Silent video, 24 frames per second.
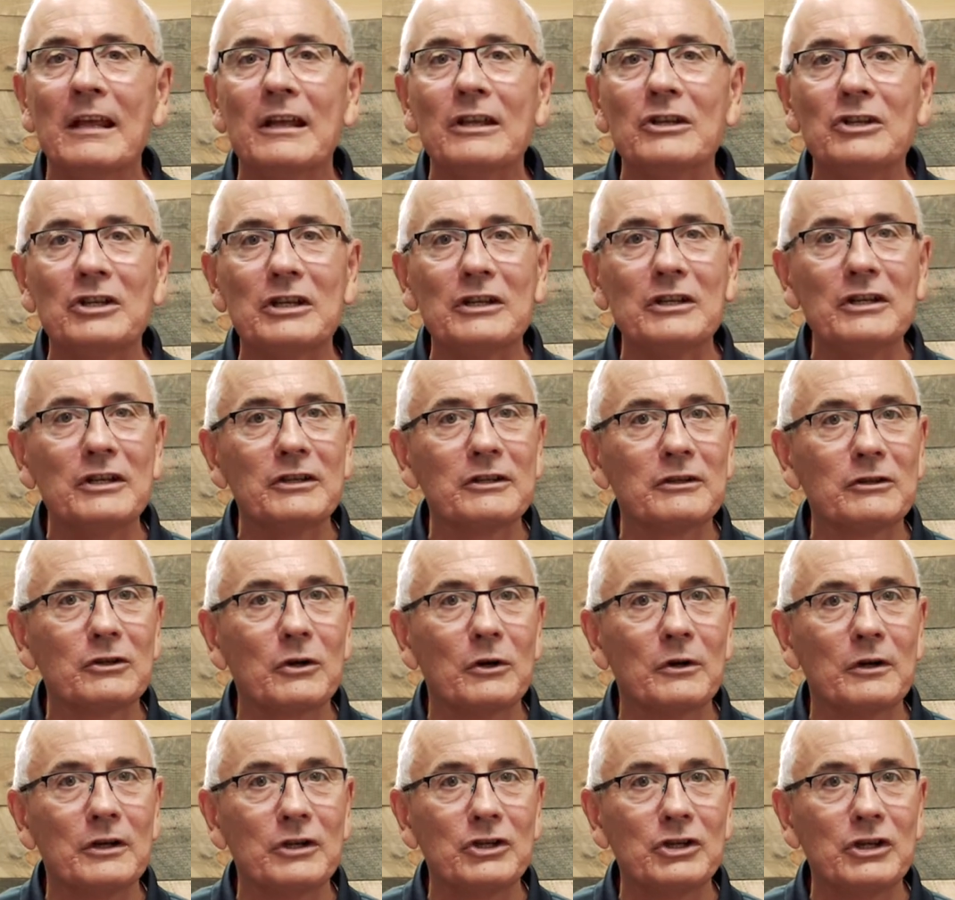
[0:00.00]
she is
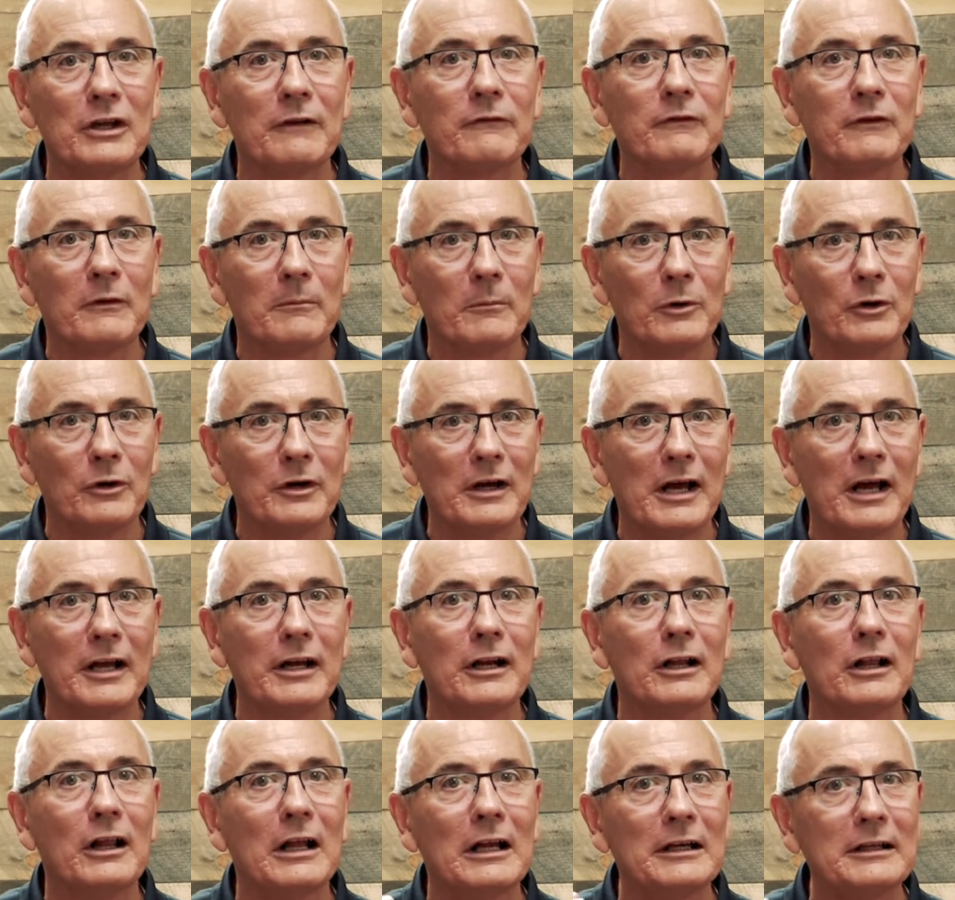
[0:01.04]
going to shift from her 9
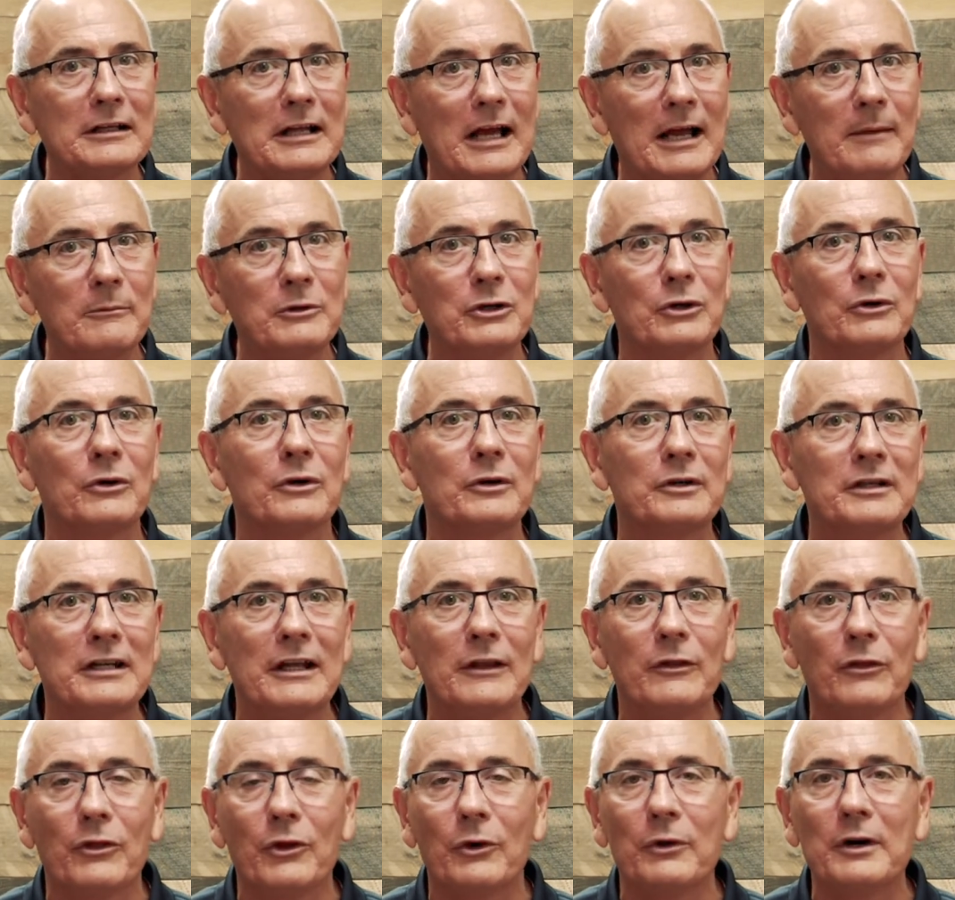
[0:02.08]
o'clock time to her
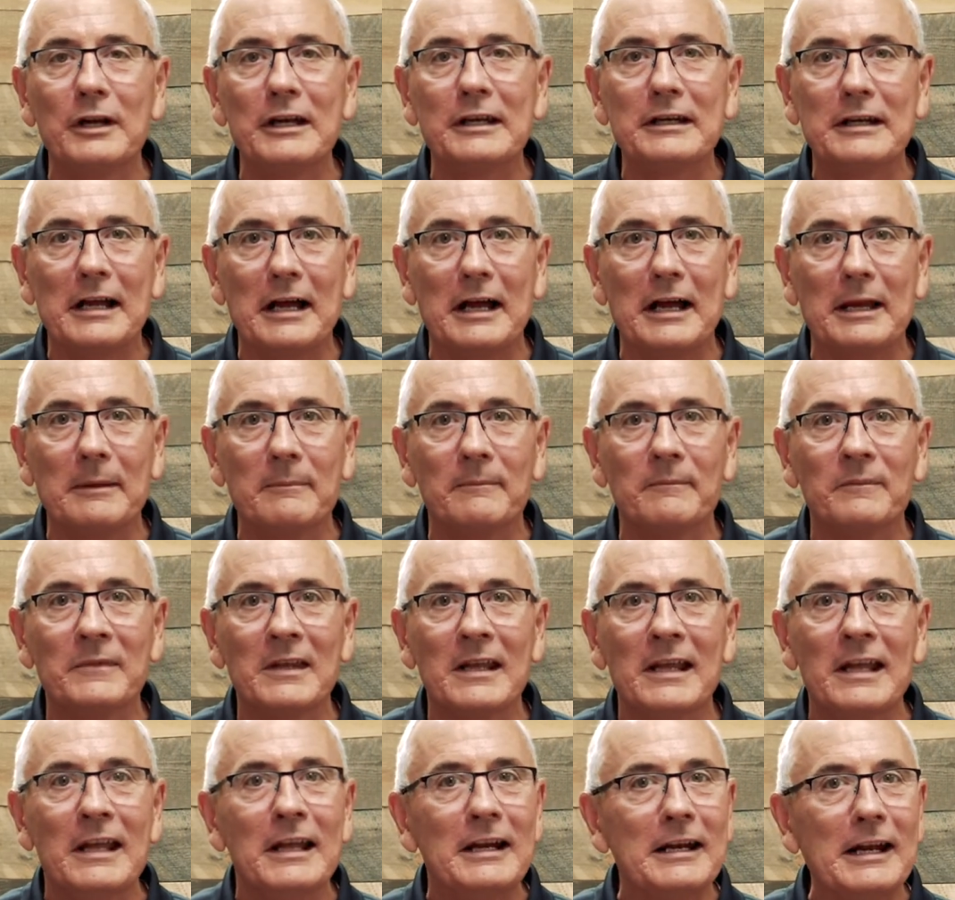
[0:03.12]
10:30 time.
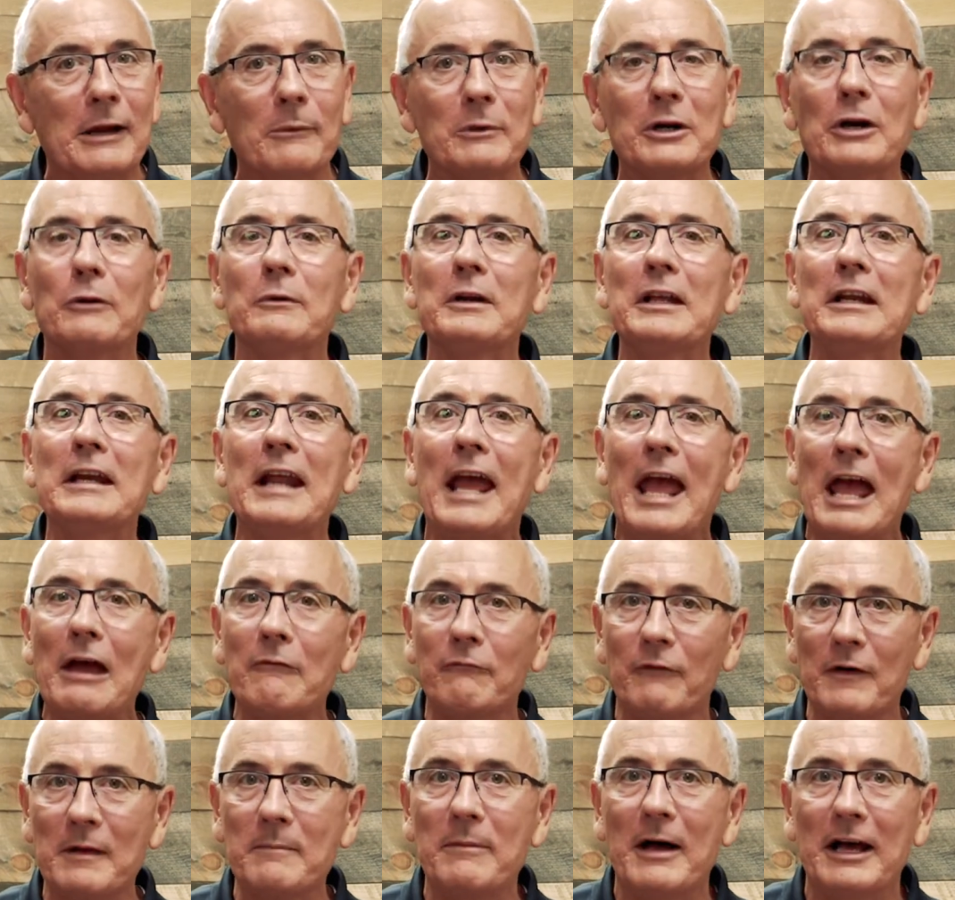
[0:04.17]
Now, we don't need
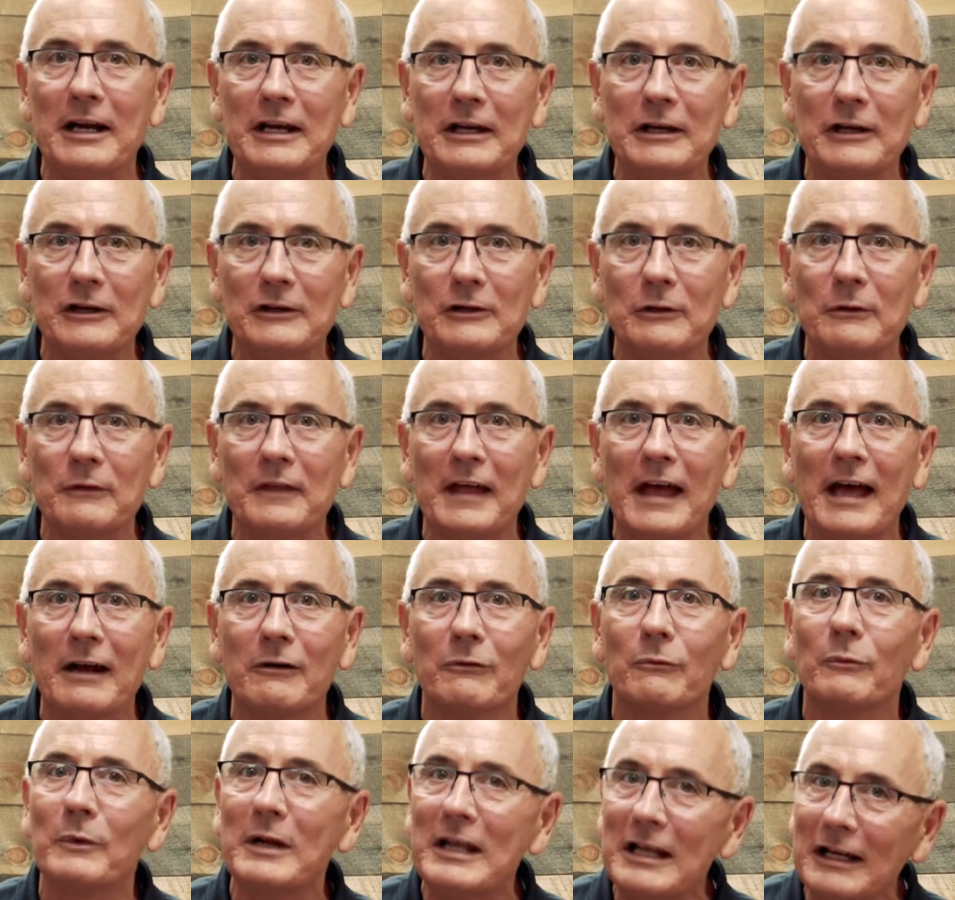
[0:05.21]
everybody to do that.
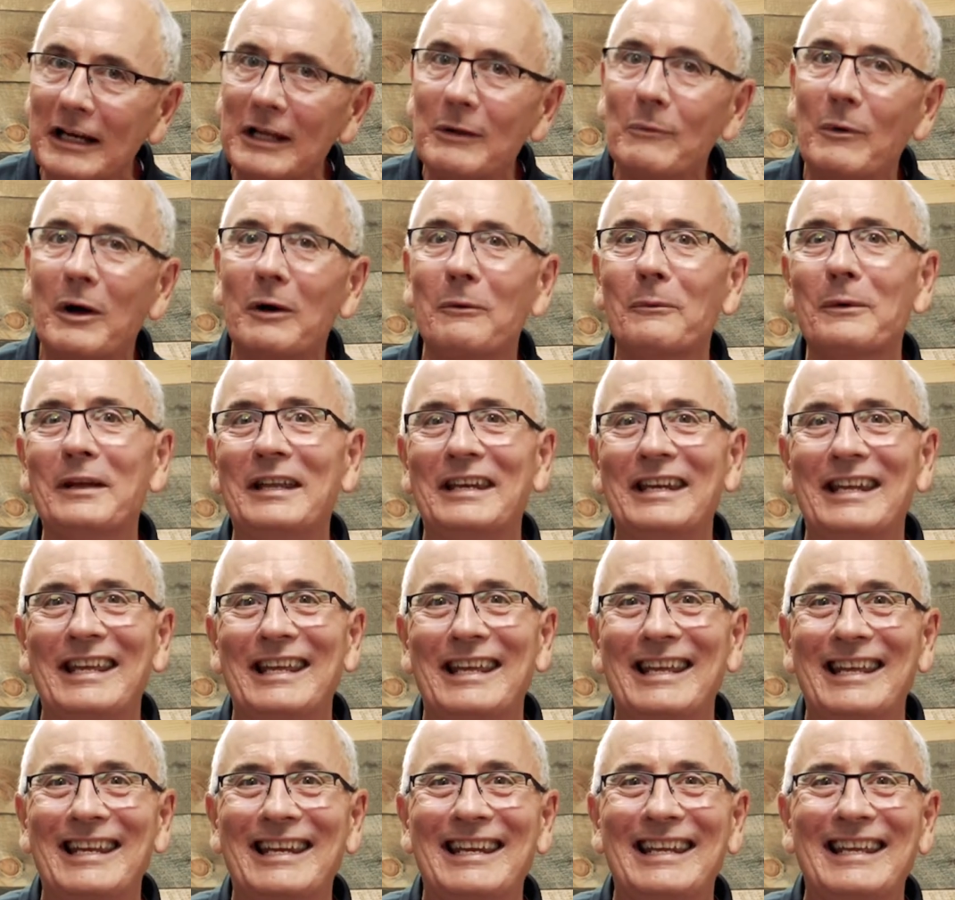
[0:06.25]
Really, what we
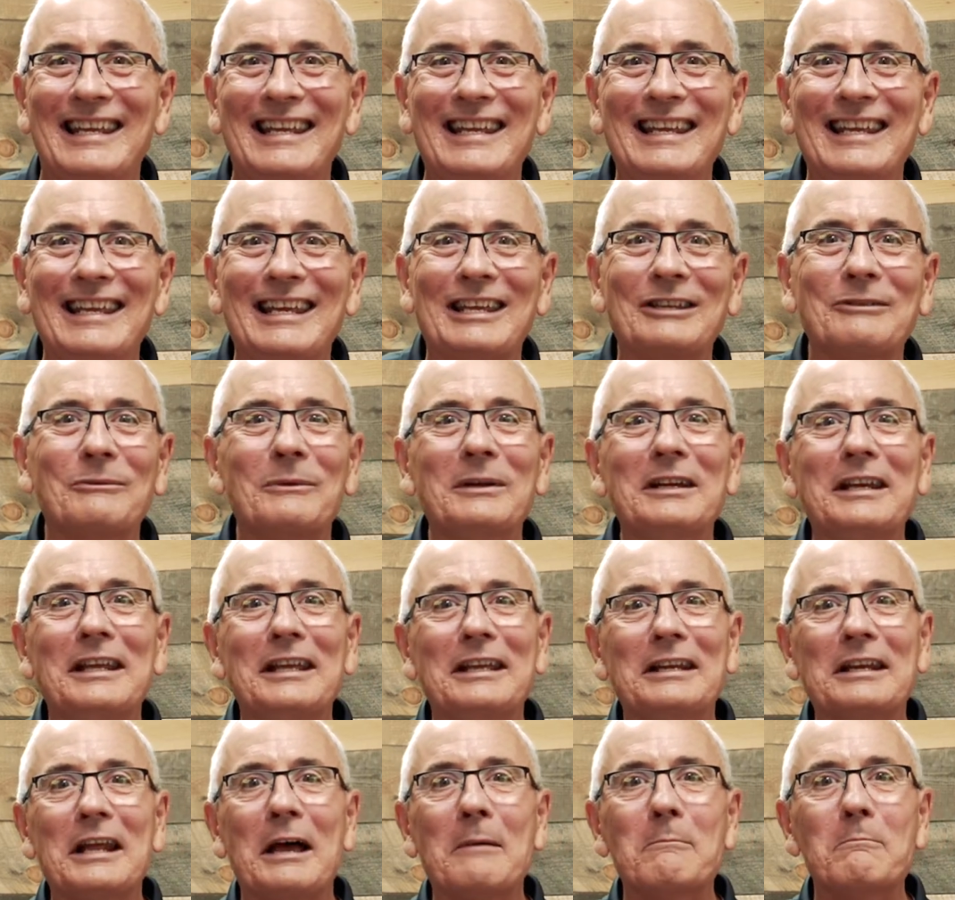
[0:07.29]
need is we
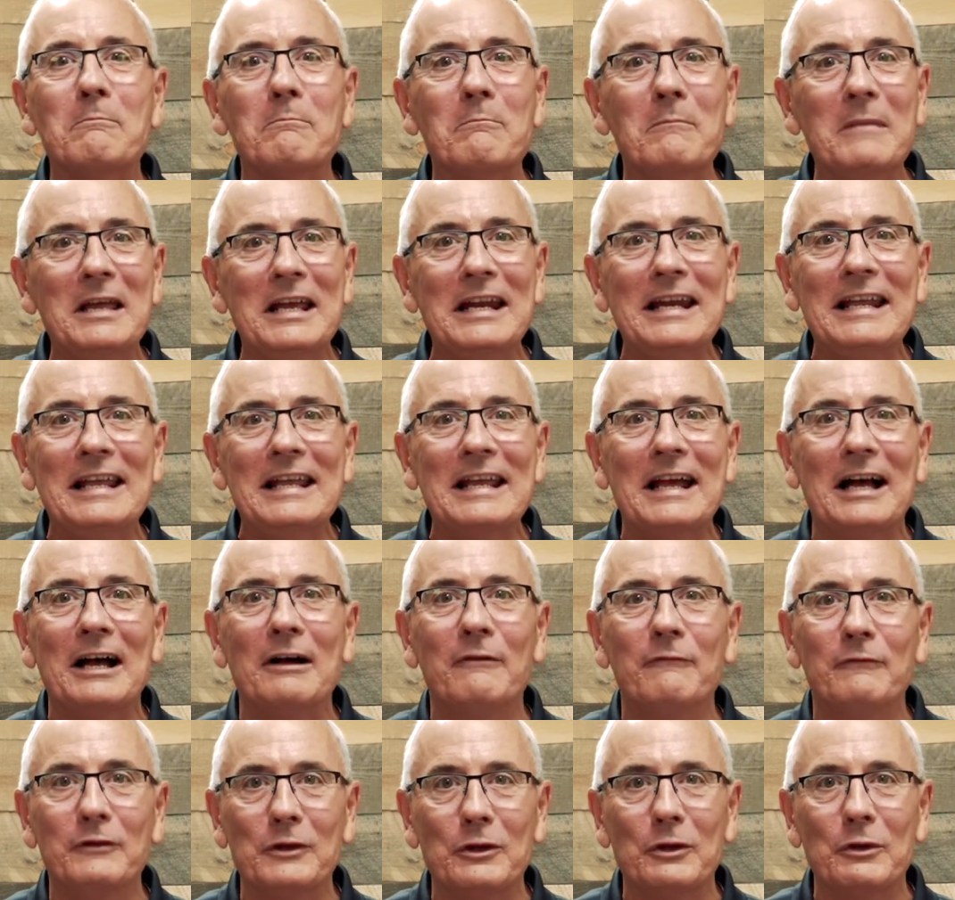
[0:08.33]
need many
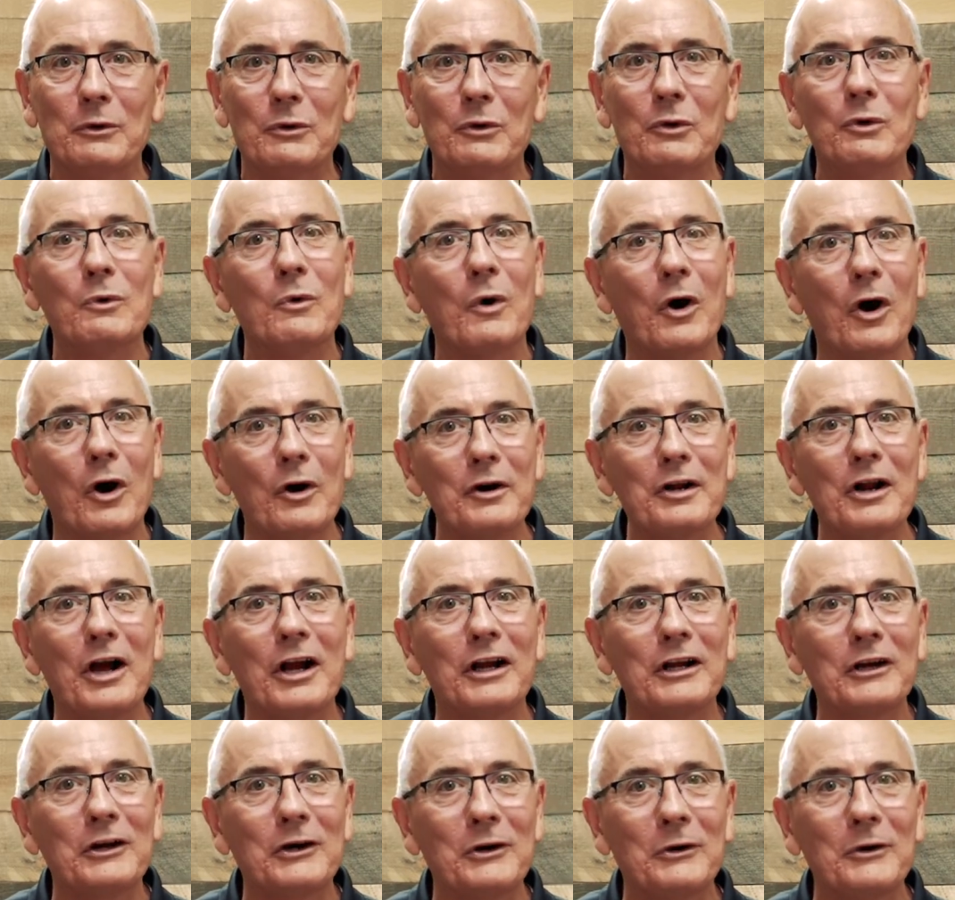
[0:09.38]
of you who are
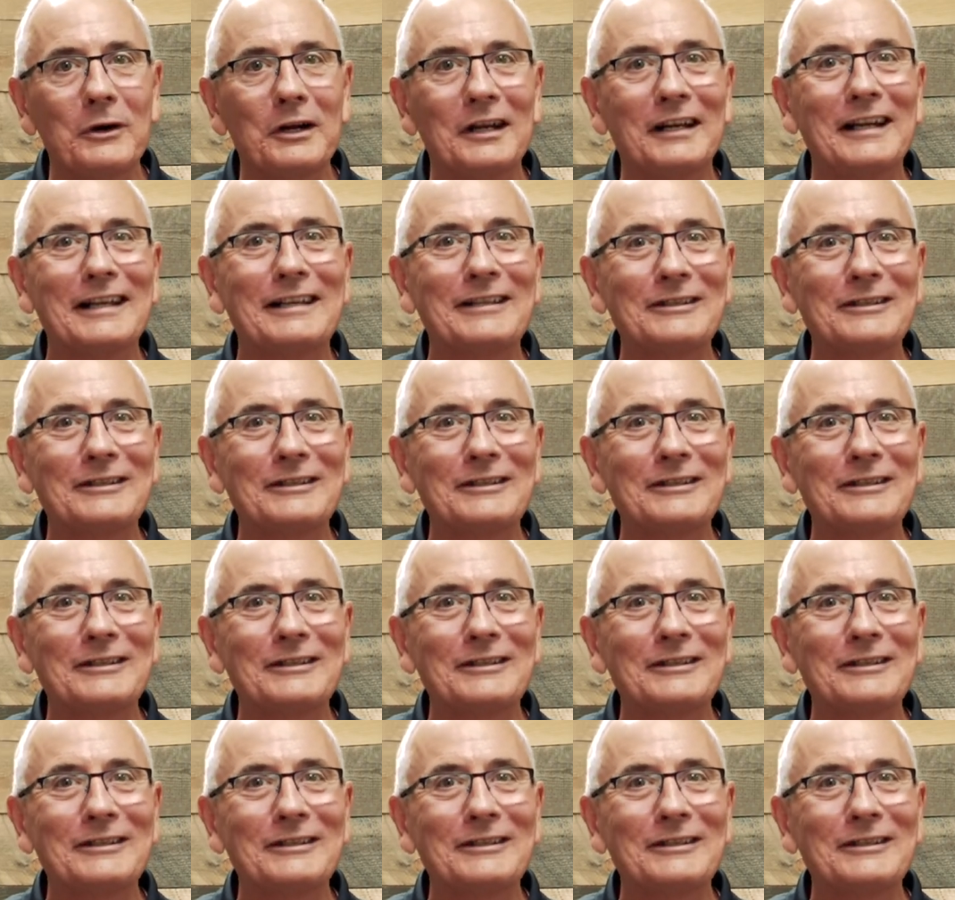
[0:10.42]
not currently